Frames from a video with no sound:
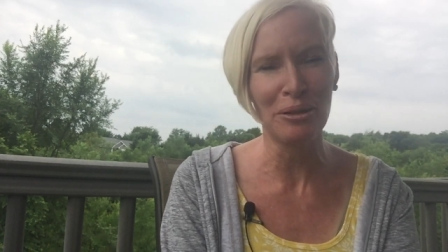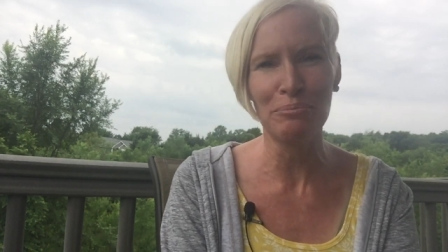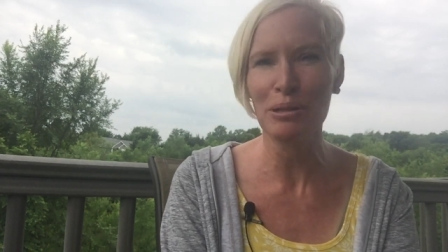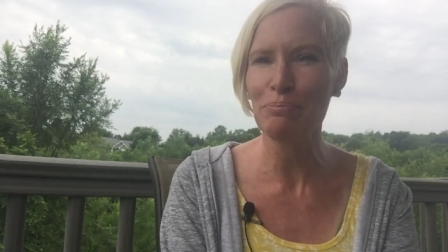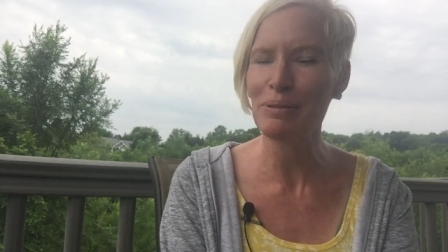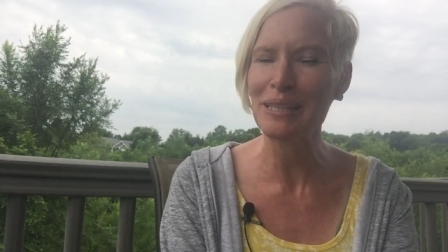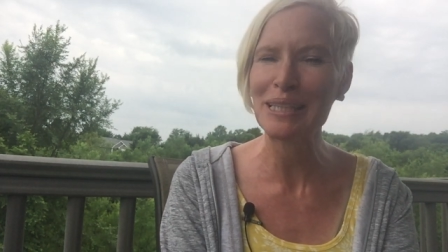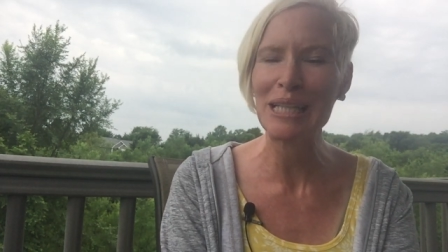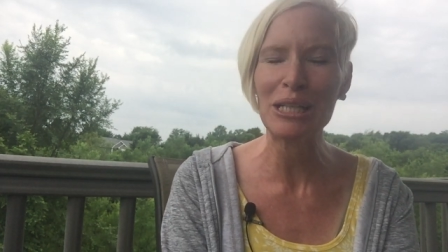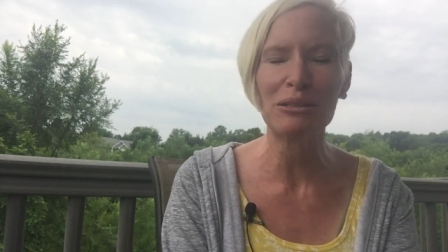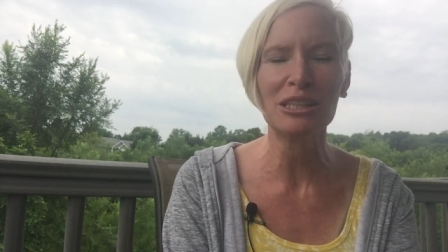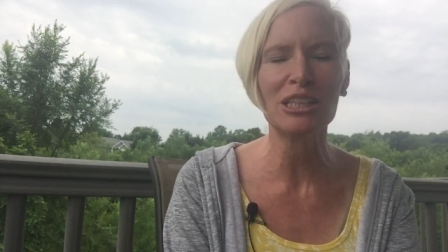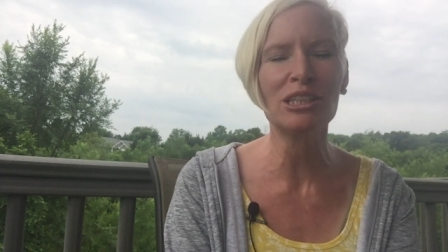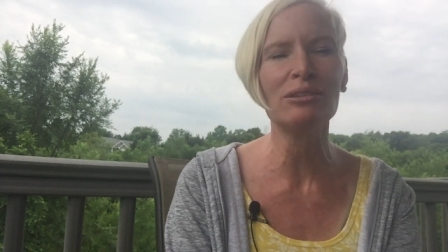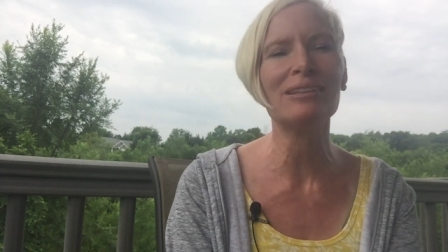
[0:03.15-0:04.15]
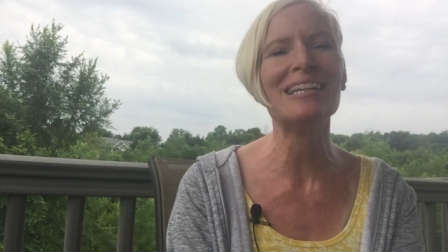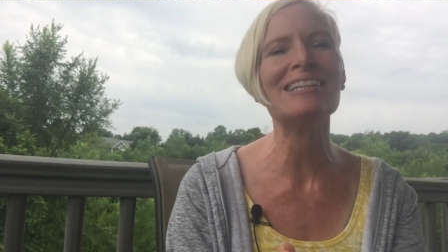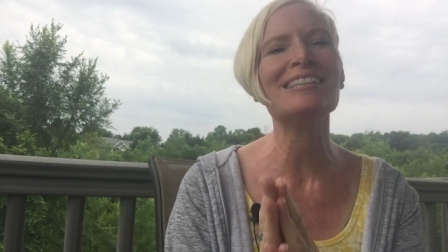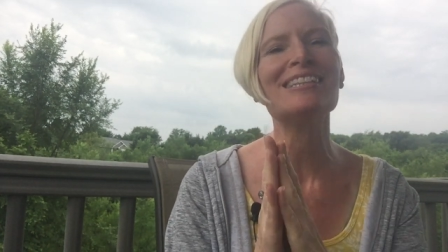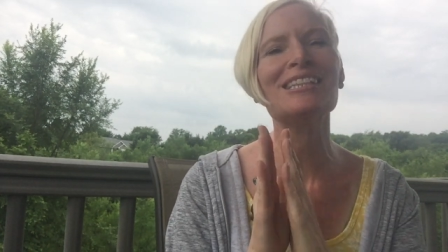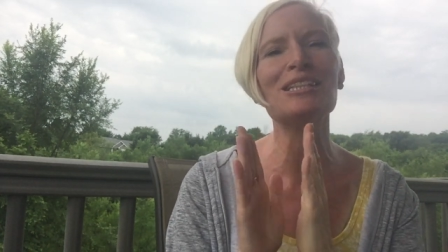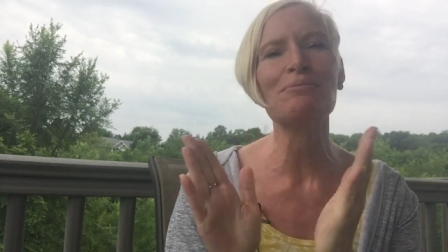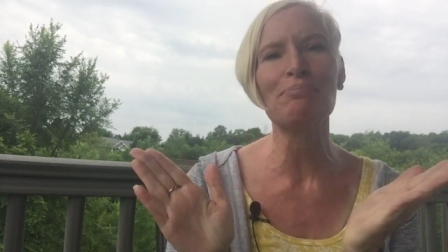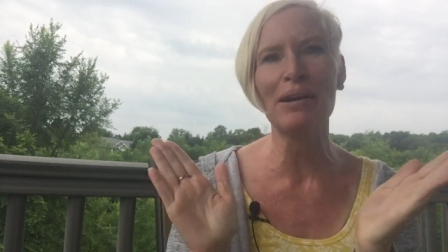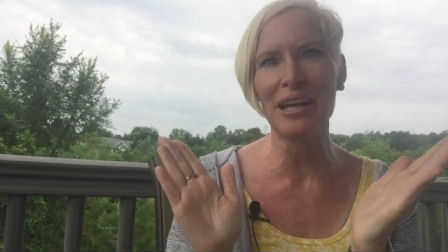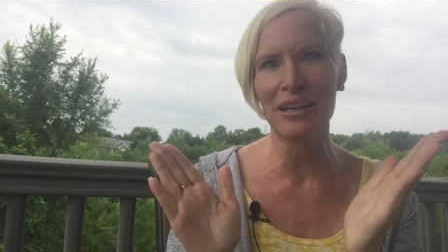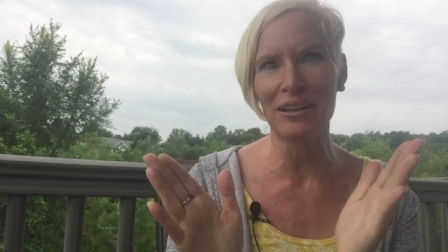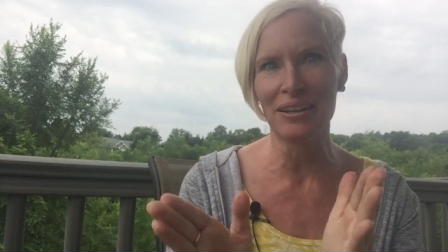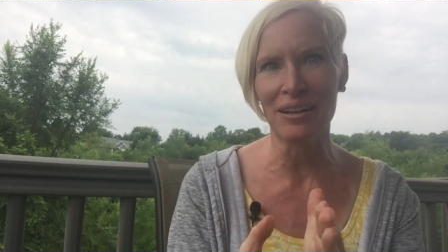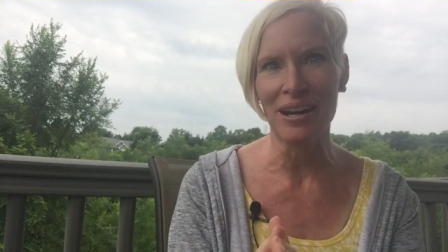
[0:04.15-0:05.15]
The purpose here is to
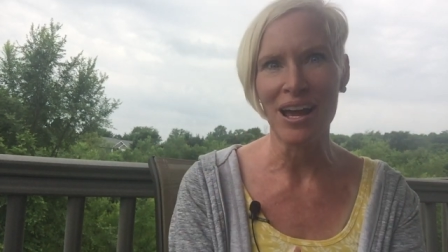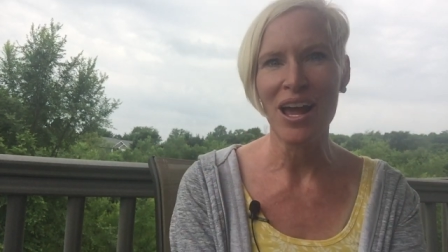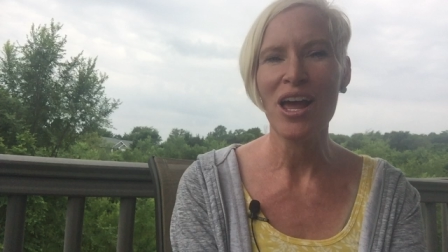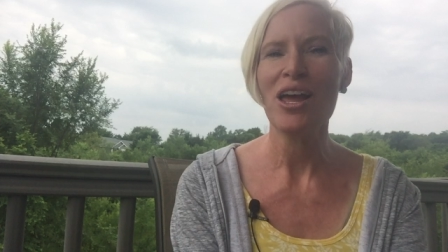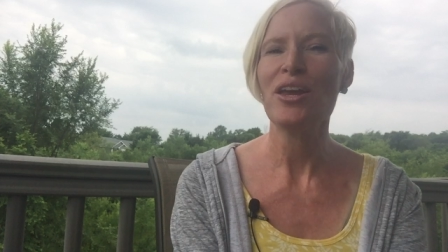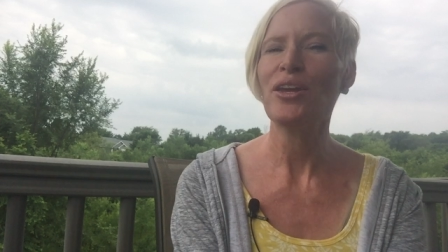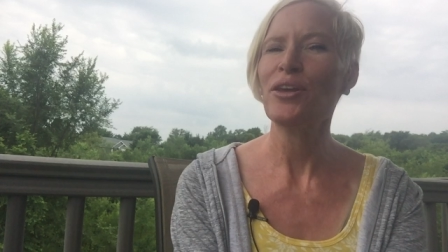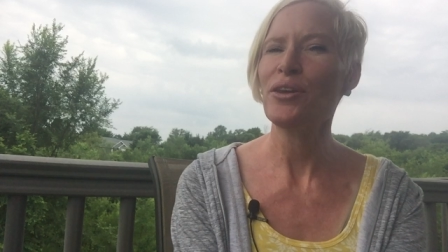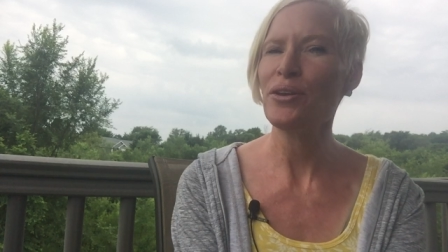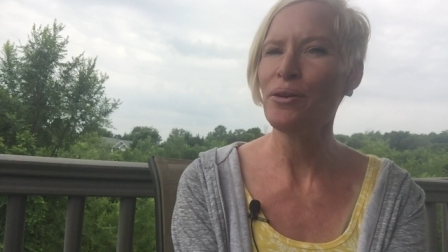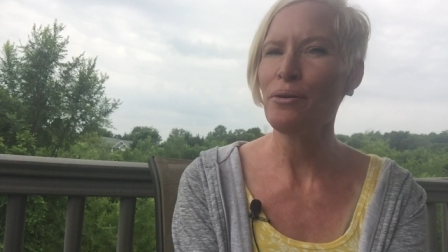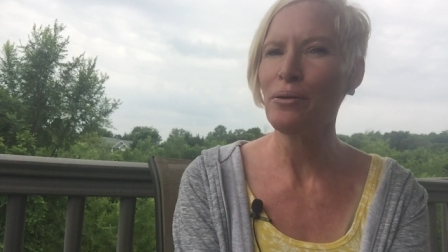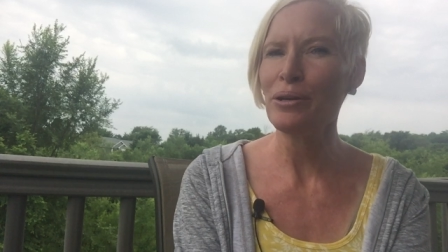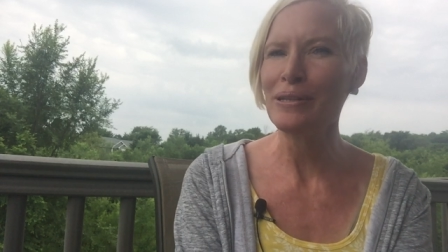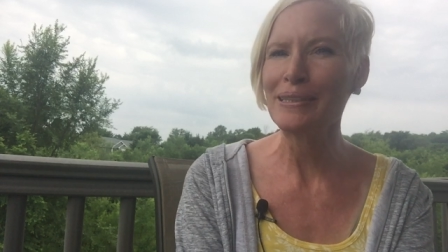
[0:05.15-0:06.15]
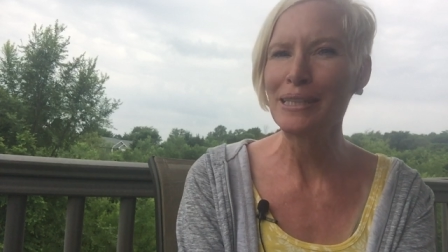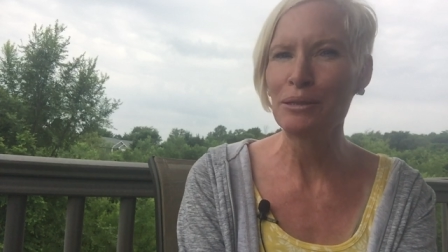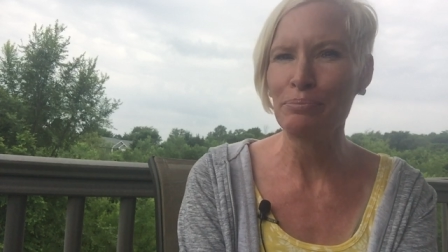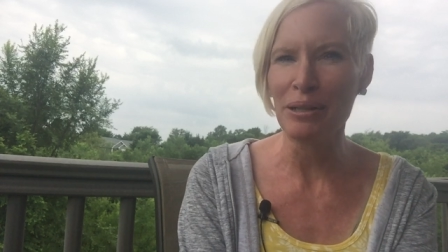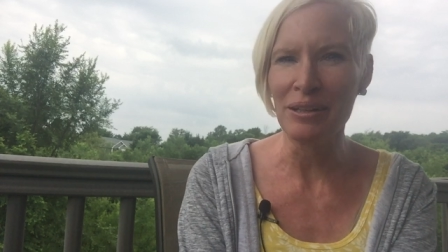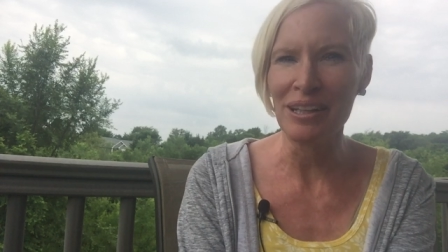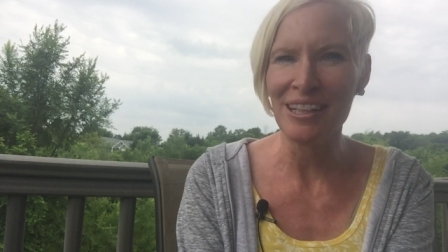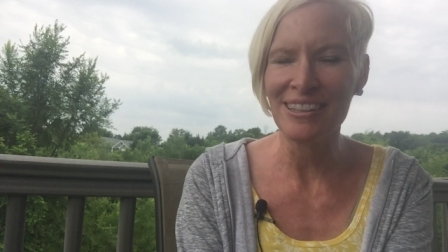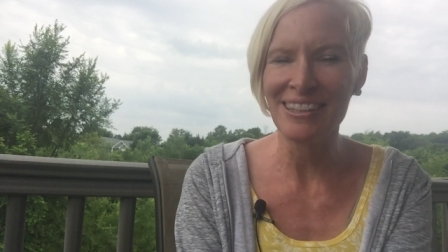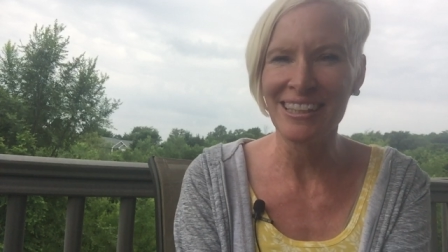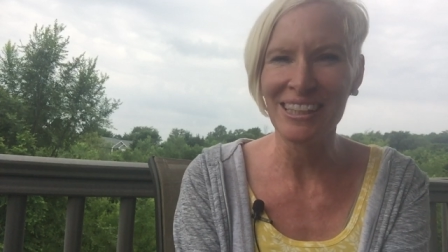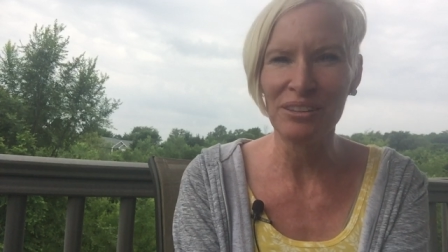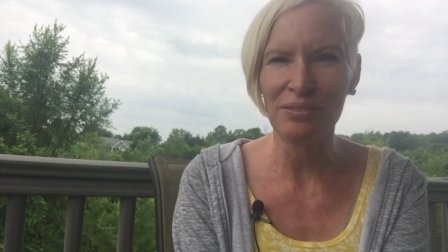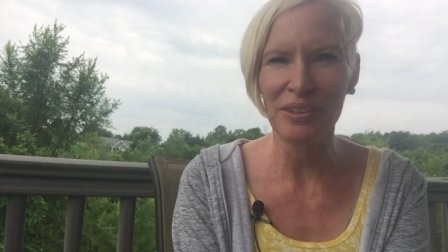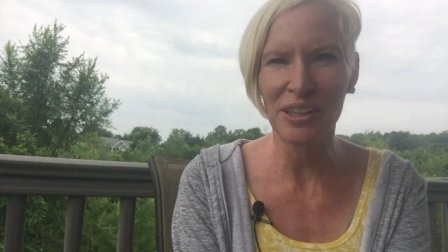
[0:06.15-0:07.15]
inspire your spirit
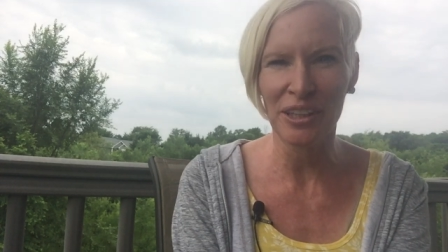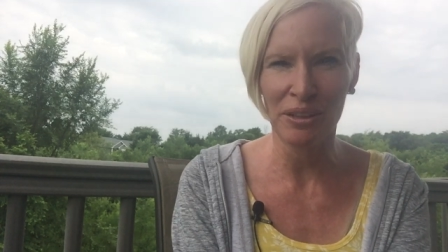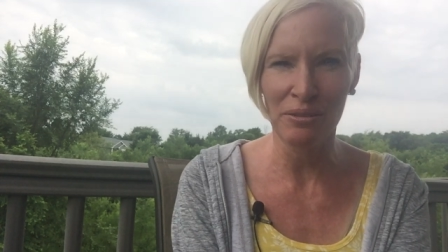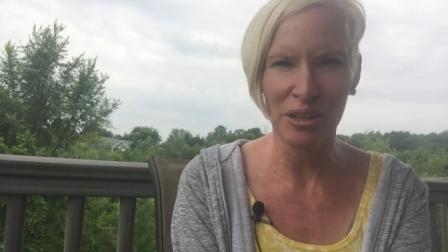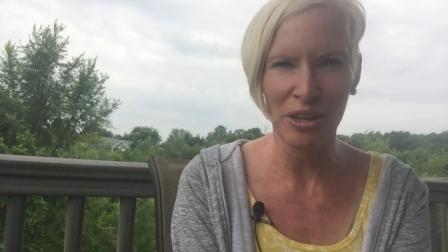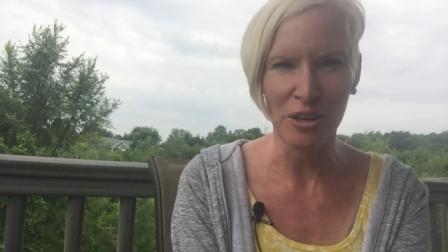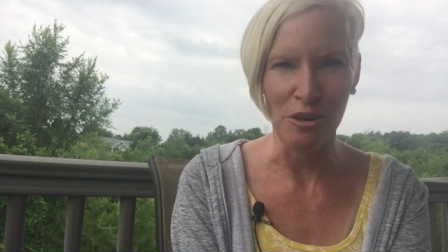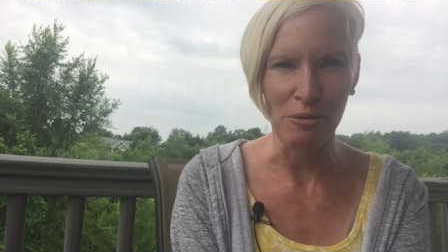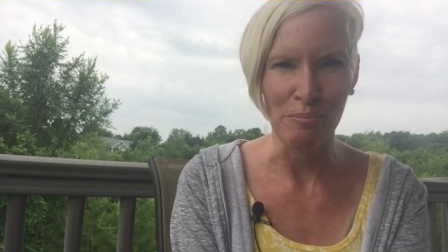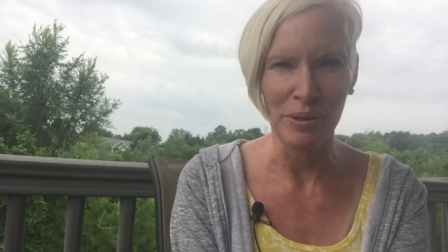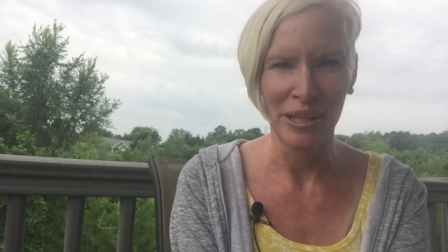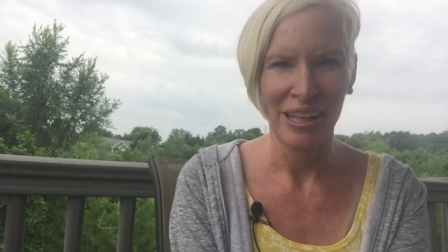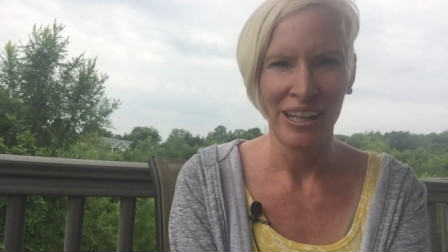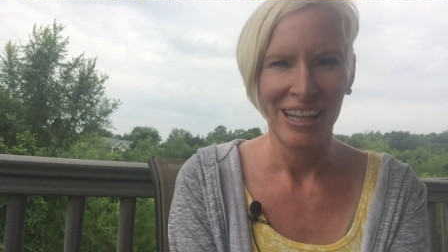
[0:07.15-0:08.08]
and to fill you with hope.